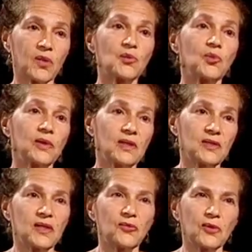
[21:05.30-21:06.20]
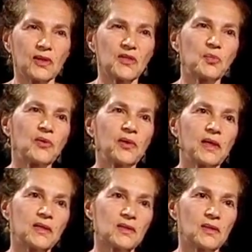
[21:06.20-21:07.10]
much more integral
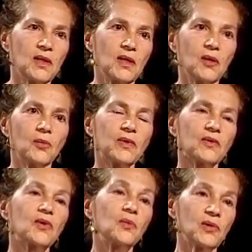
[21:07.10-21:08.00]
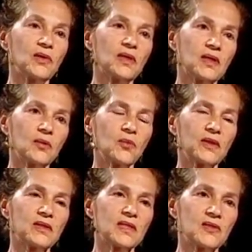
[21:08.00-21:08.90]
experience with the community and
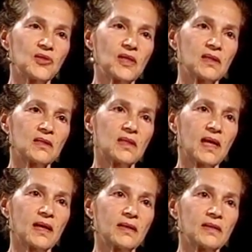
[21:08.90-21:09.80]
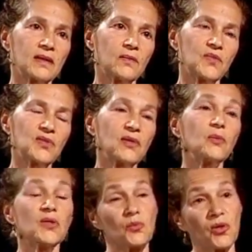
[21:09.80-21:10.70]
with the teachings, and so they're
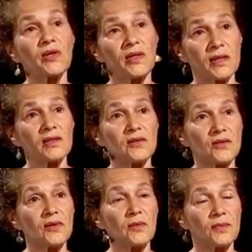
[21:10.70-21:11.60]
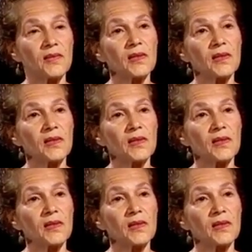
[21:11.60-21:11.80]
much more connected to them.